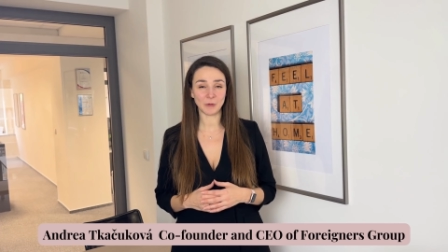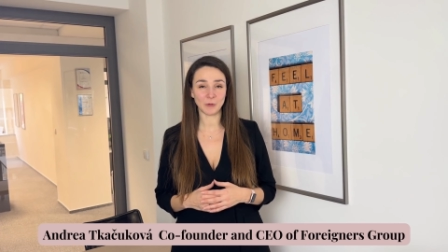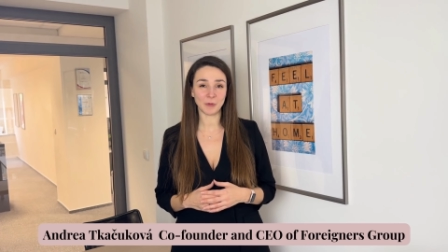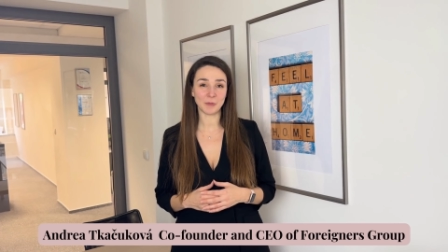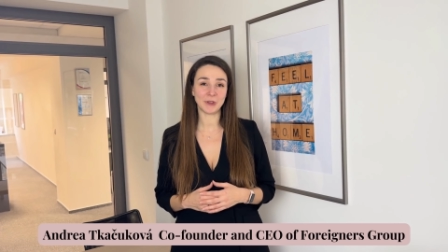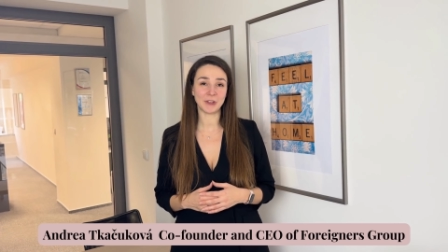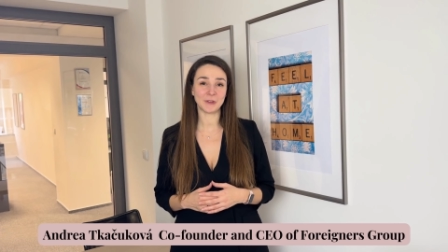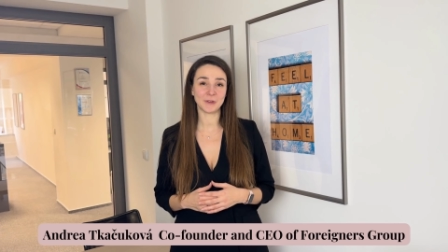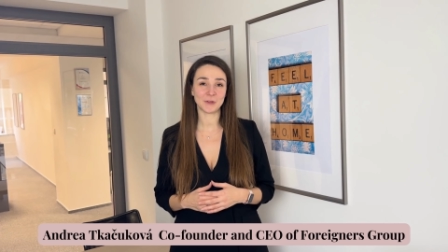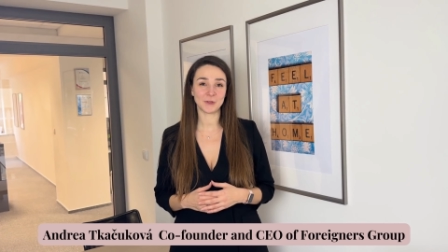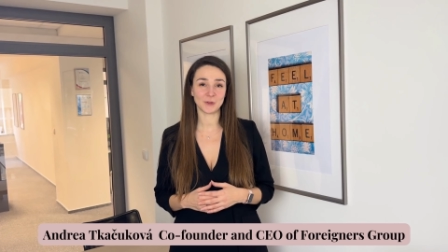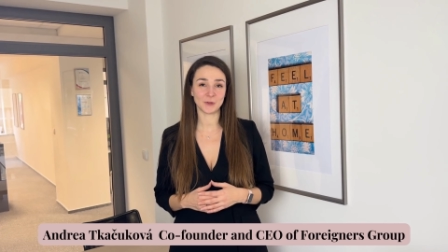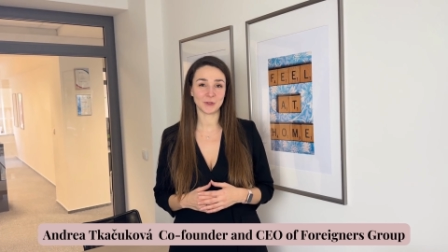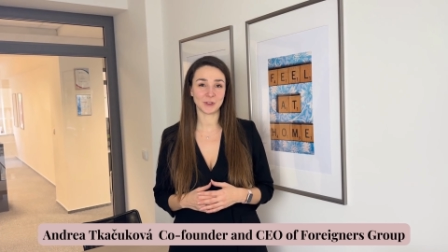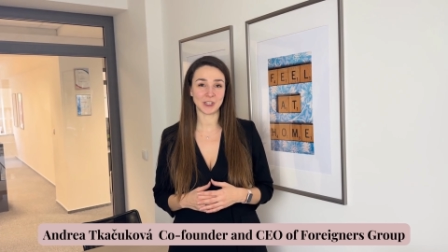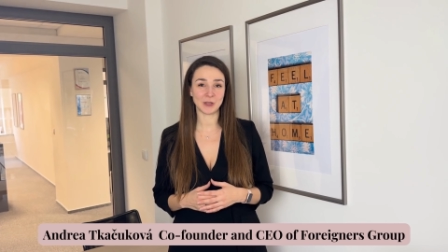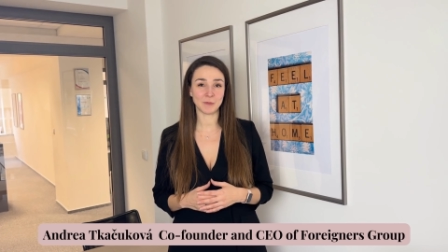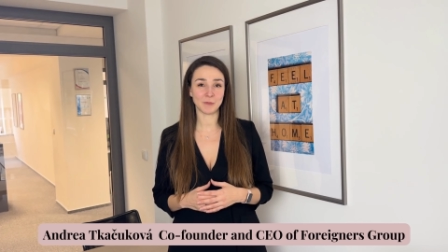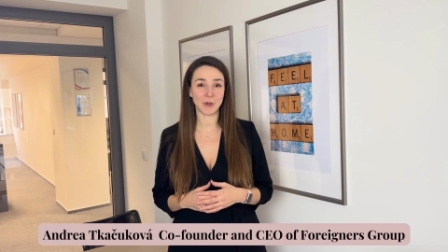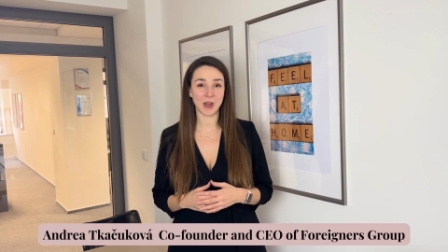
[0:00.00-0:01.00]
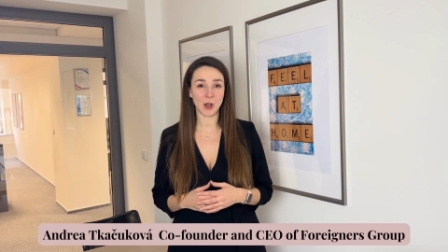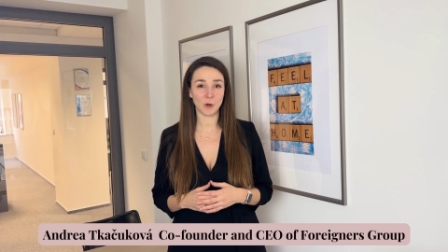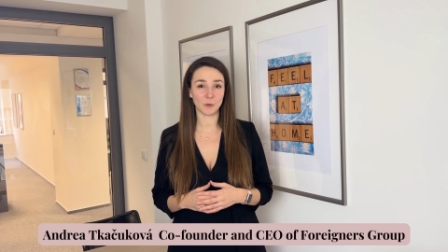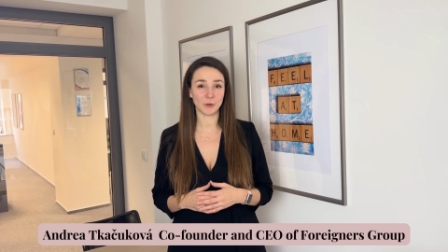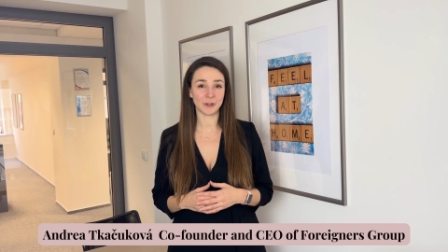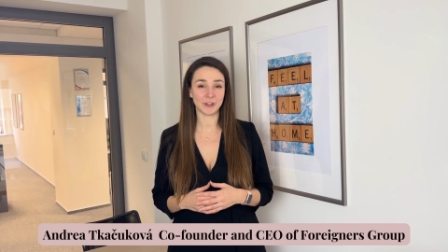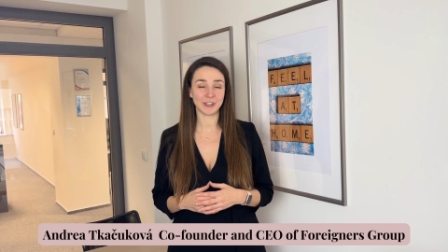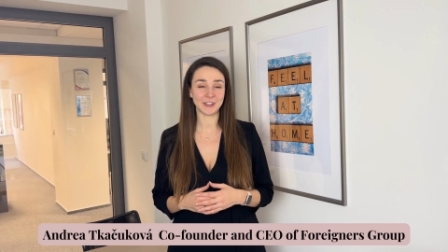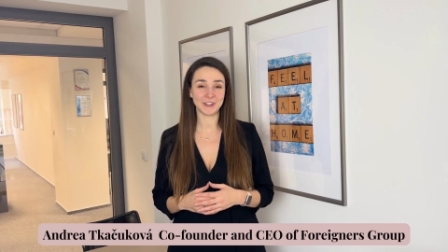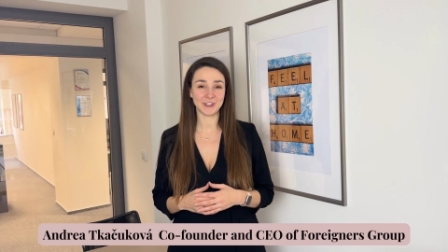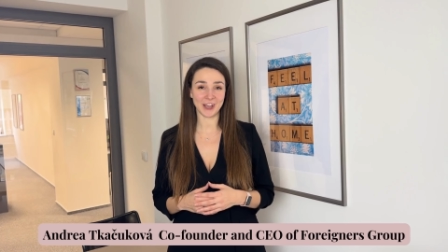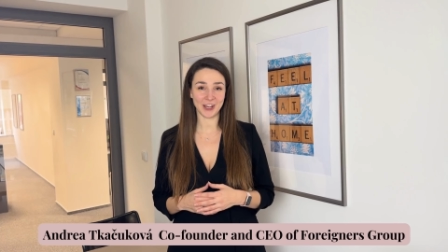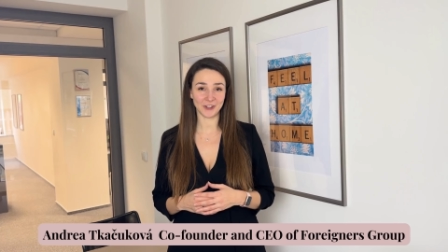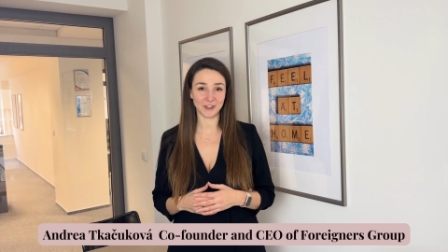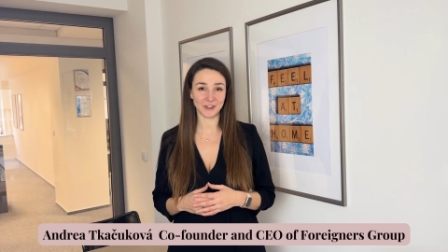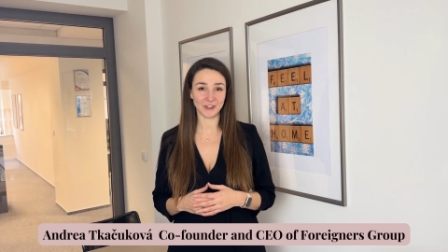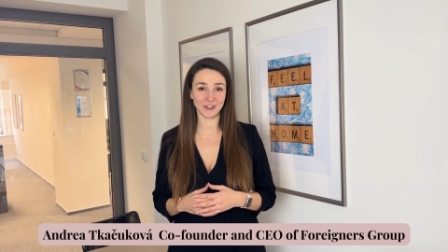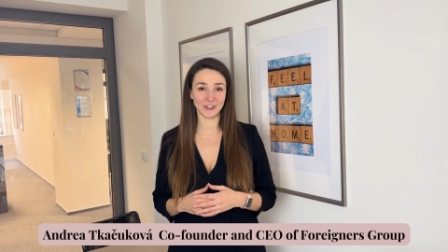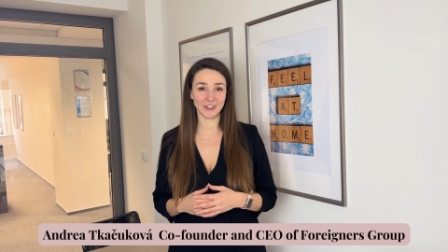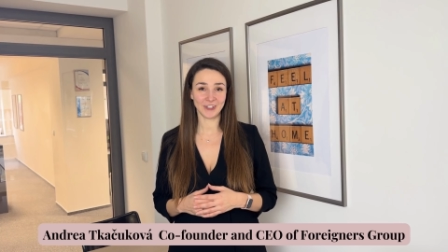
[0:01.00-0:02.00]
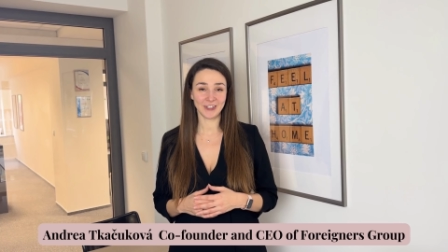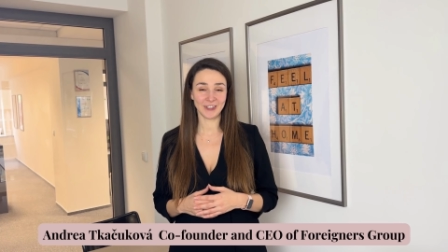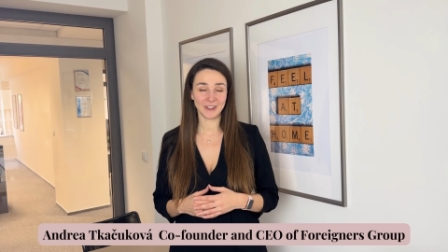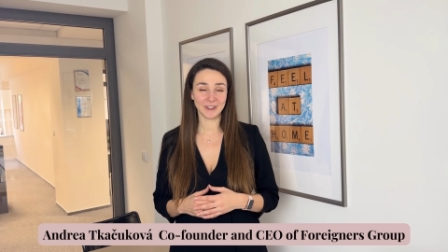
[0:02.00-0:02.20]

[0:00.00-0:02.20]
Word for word: we women should empower each other.